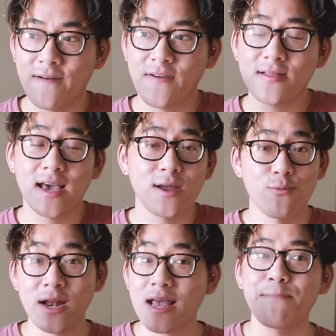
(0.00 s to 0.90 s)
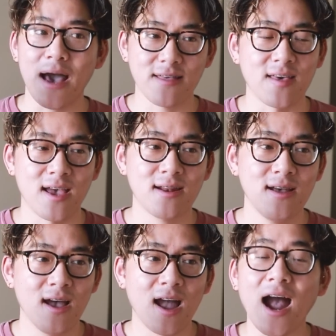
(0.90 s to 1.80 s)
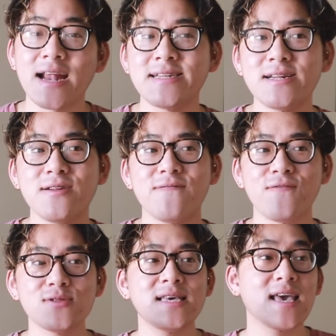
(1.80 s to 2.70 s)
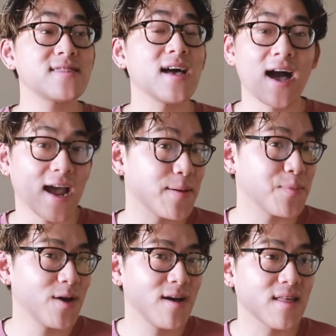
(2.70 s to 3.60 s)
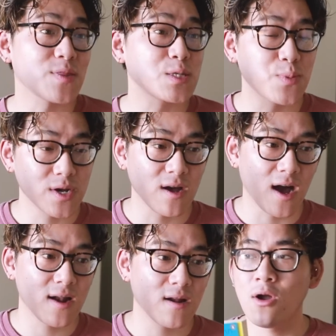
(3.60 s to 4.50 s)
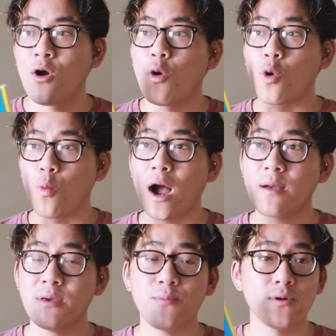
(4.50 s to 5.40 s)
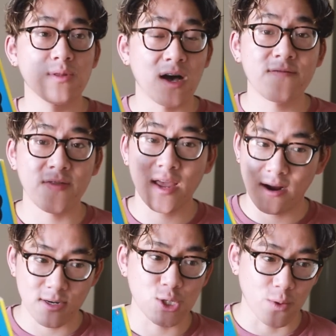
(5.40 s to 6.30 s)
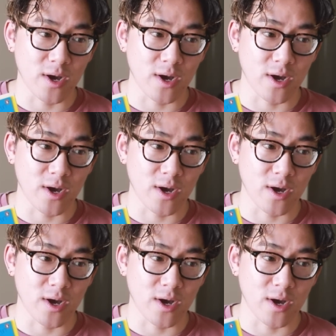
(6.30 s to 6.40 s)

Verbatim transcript: I feel like reading it back then, I didn't fully get the hype that this book got or why people loved the character so